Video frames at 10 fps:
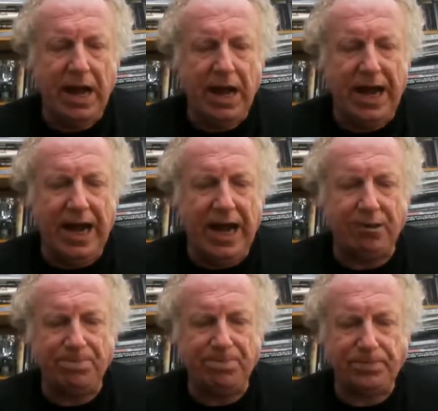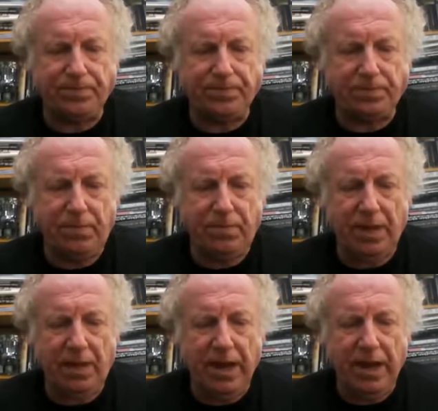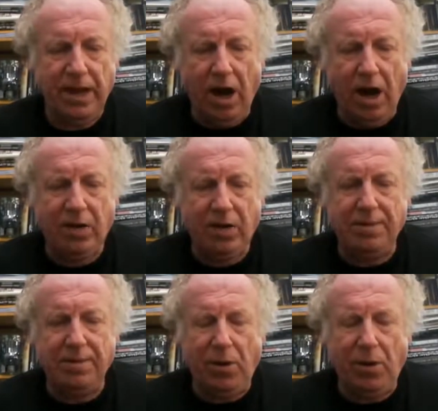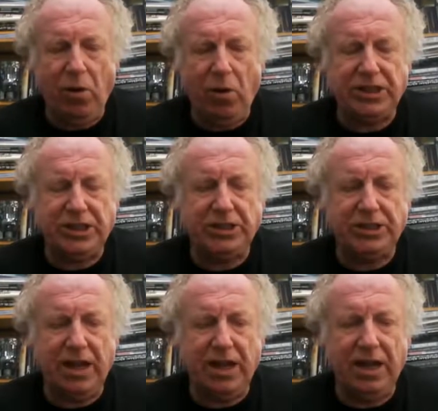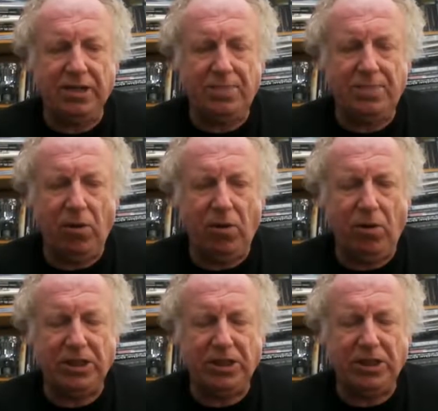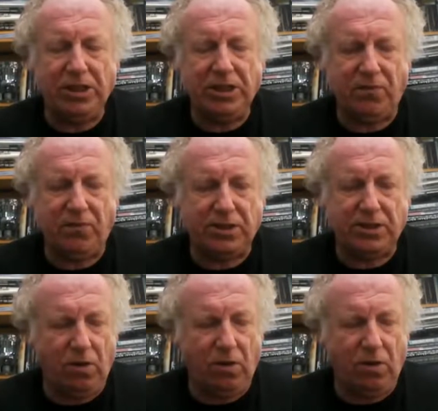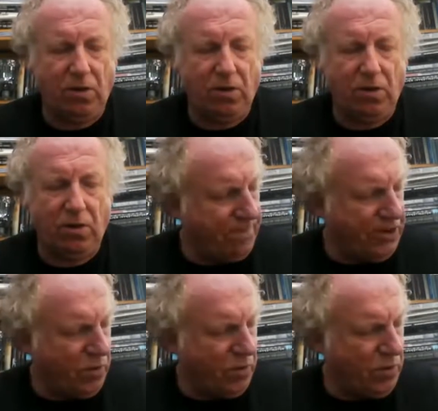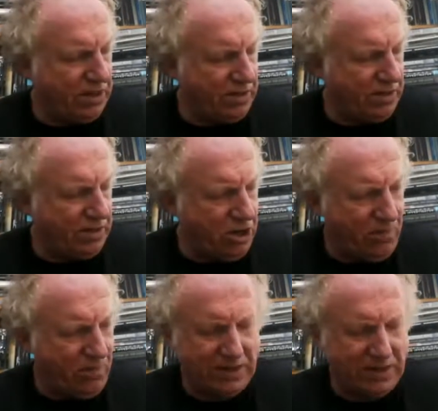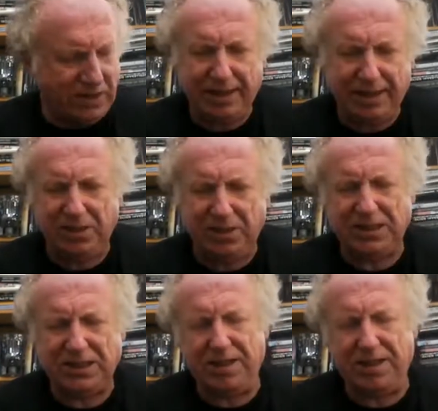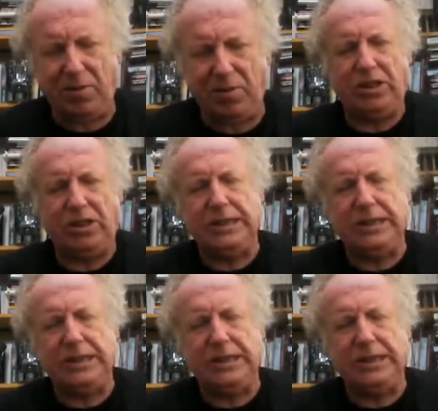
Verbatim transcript: Um, okay, the Polish, uh, there's a Polish uh, conference called uh, the New Earth Conference, I think, because it's in Polish.